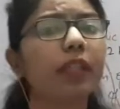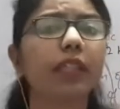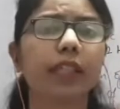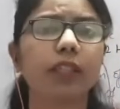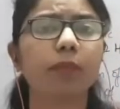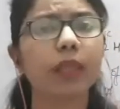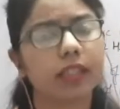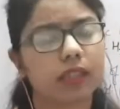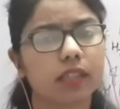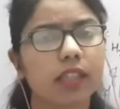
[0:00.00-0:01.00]
taken
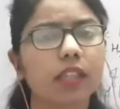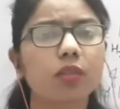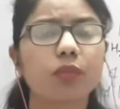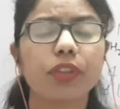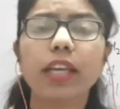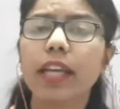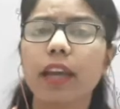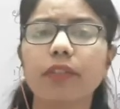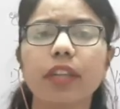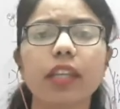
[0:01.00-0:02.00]
place? So we are
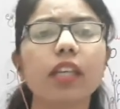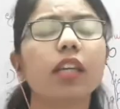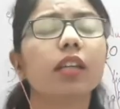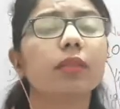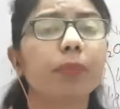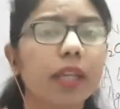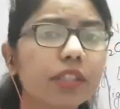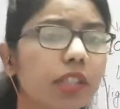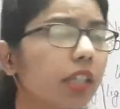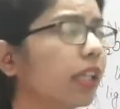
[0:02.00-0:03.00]
having
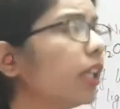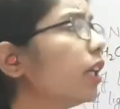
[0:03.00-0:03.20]
majorly